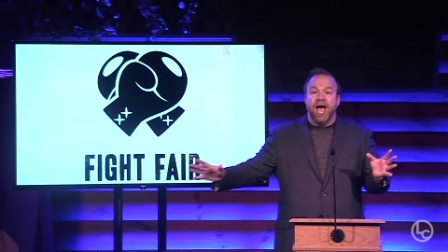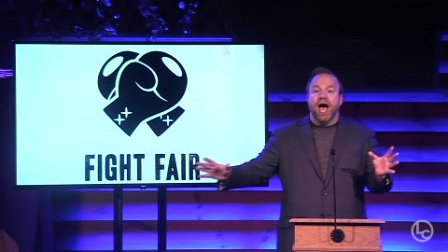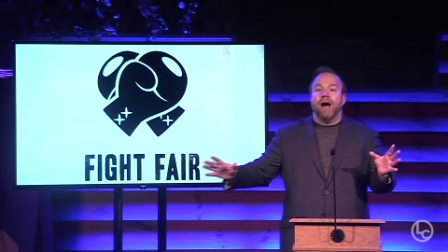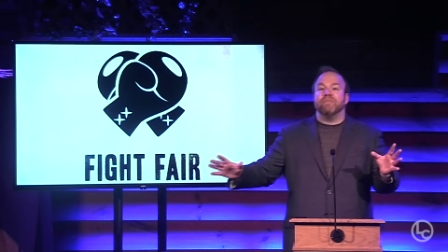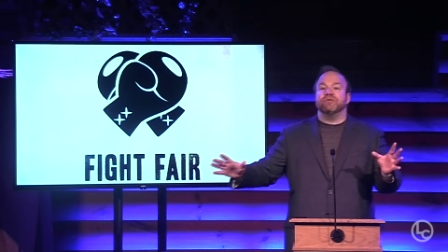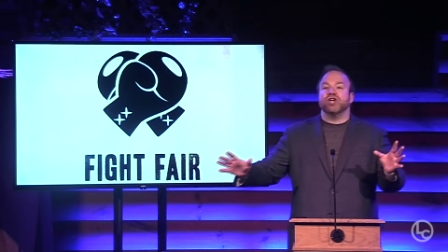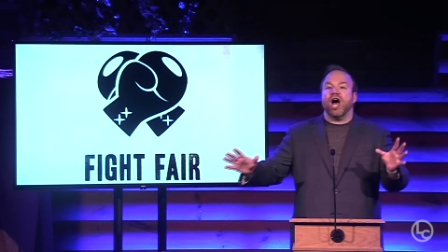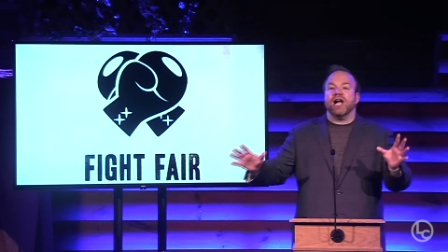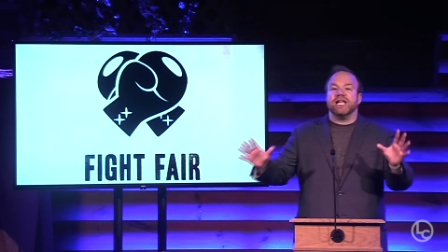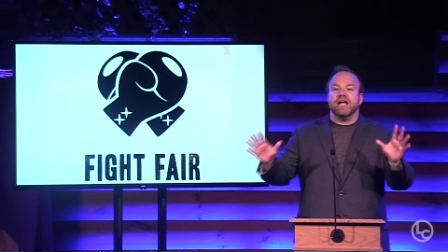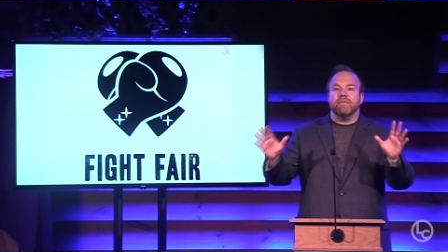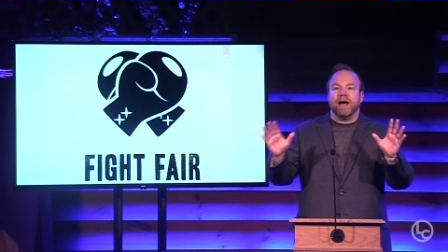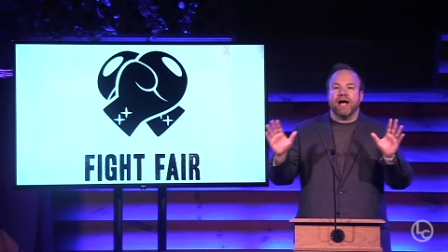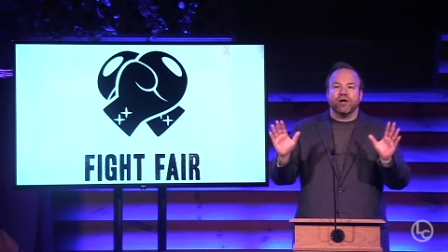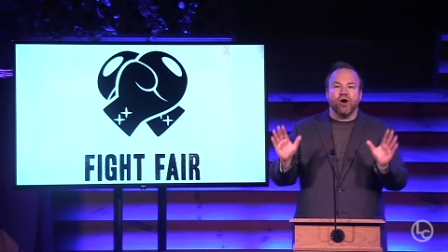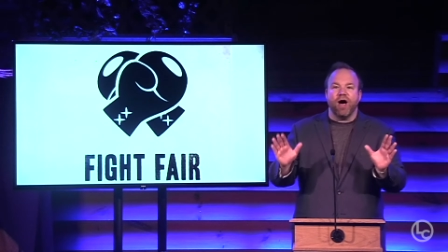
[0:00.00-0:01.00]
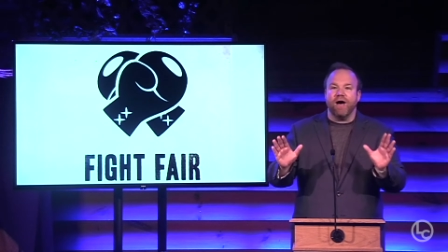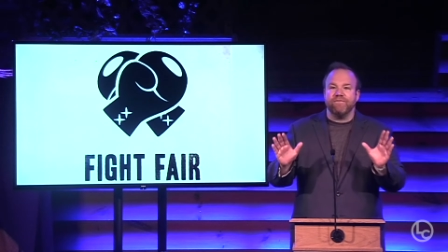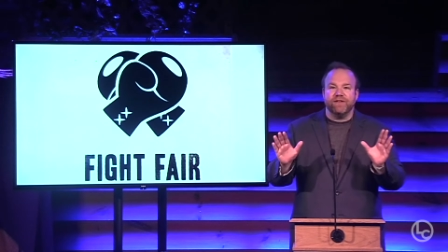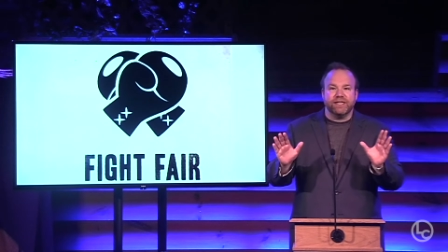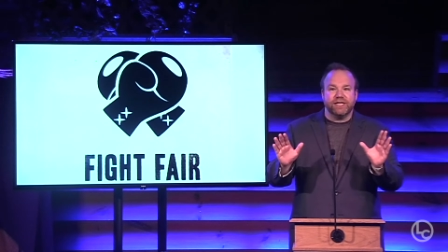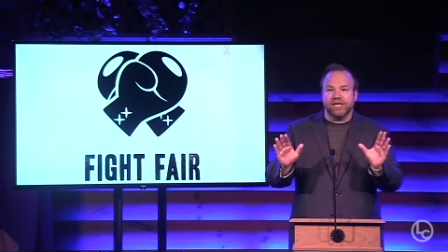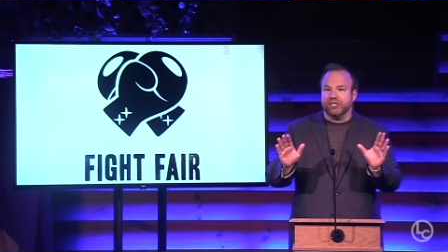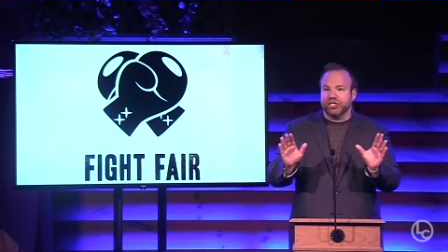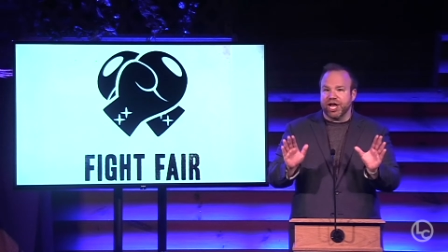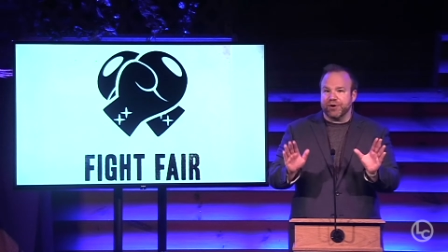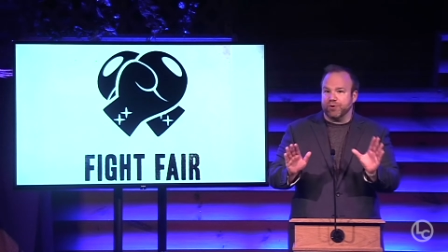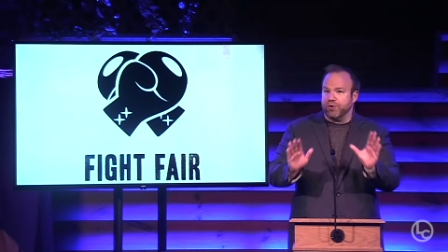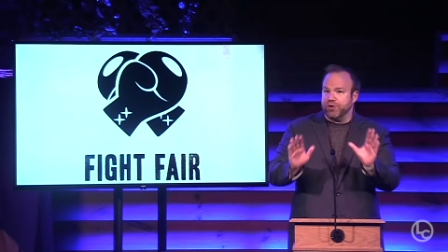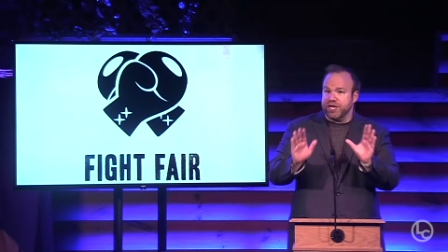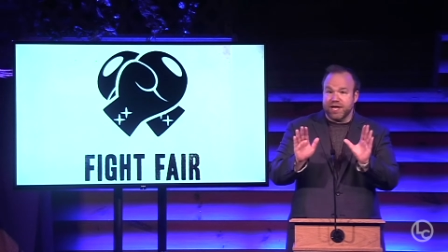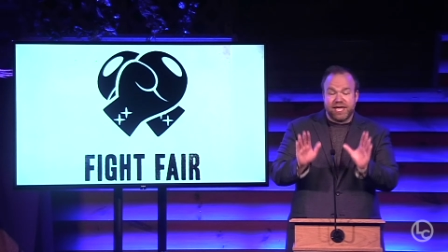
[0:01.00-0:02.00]
I'm talking about conflict in
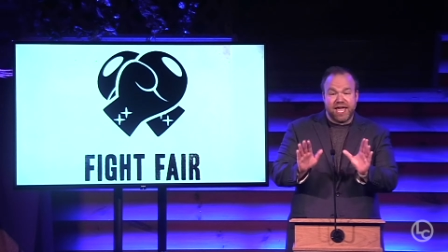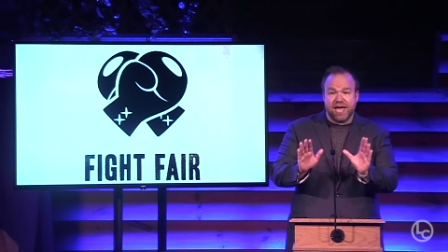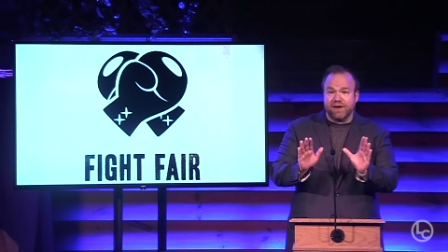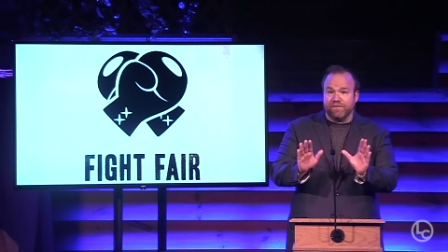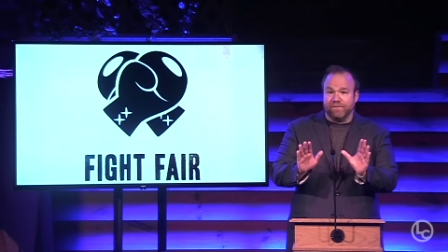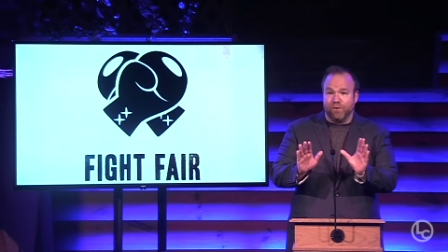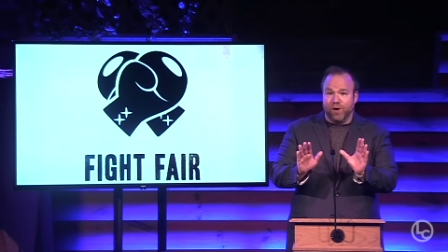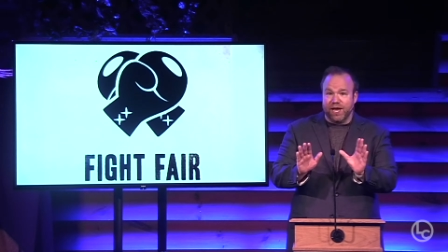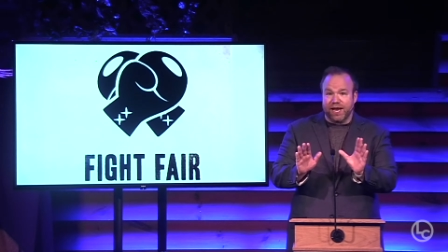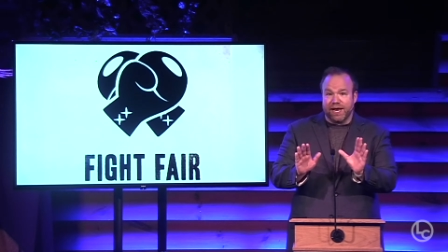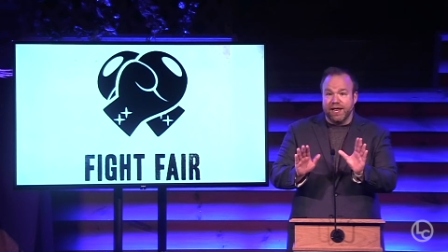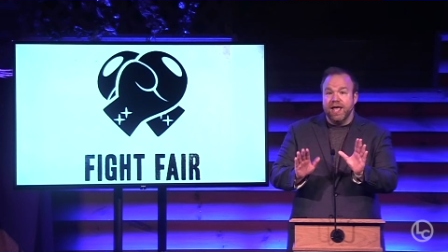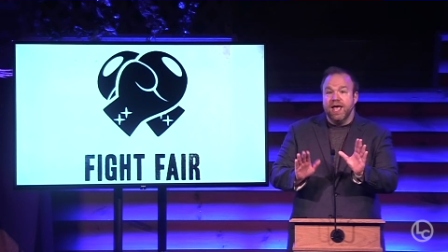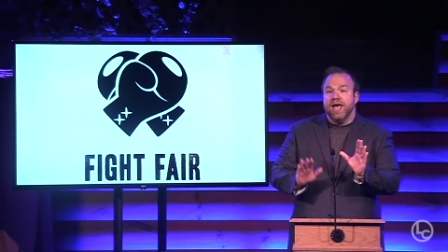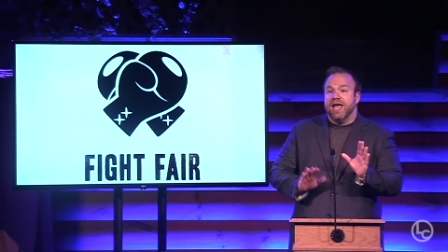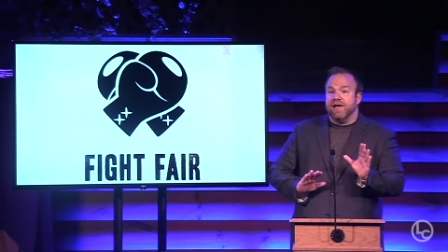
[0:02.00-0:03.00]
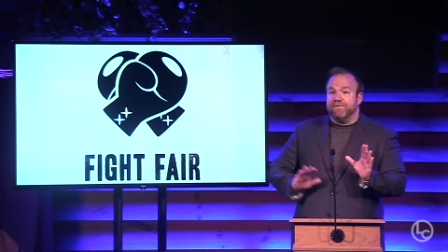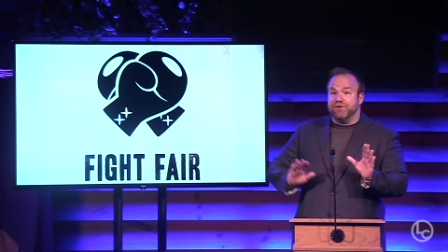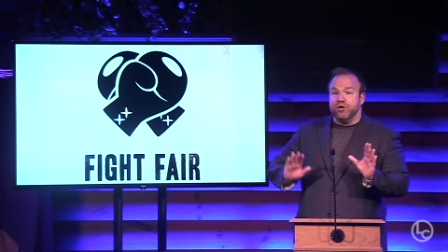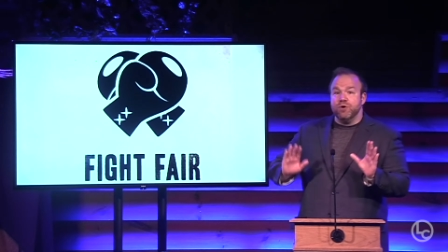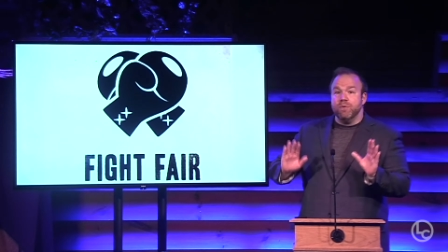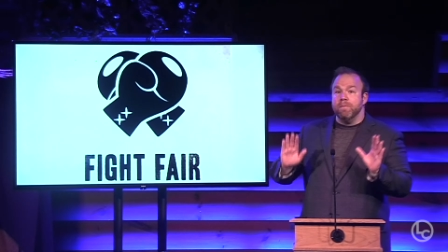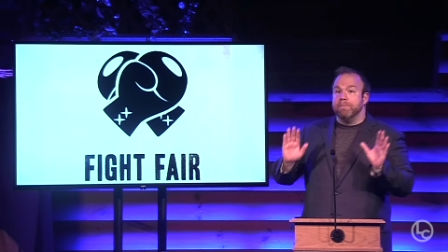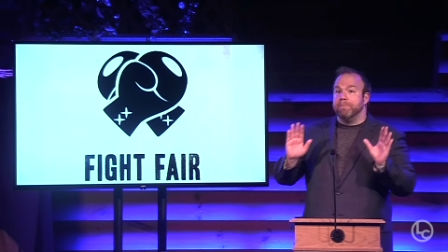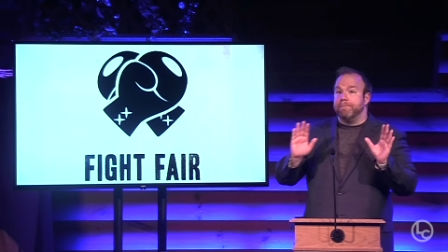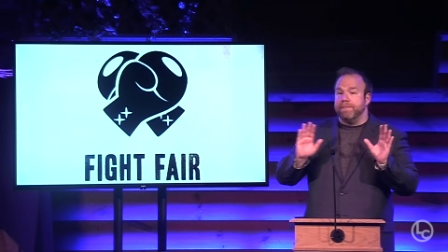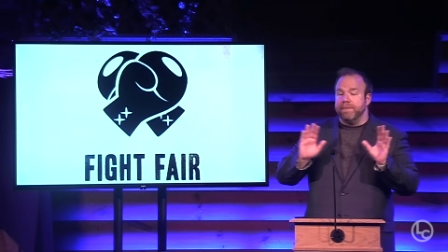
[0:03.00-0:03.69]
general. You can't avoid it. If you